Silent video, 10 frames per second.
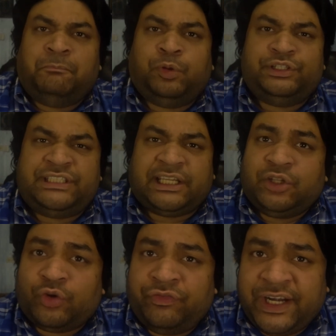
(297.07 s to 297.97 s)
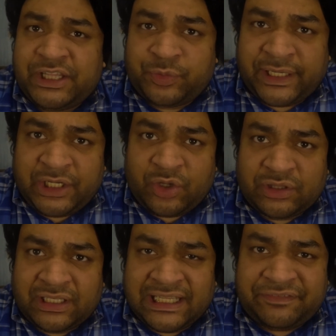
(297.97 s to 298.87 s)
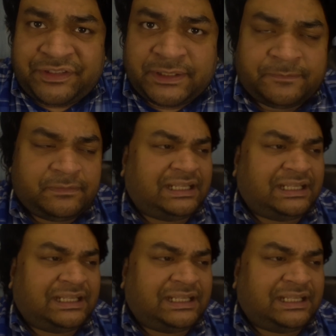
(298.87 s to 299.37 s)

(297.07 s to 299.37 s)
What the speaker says: Pulisic looked very threatening on the left.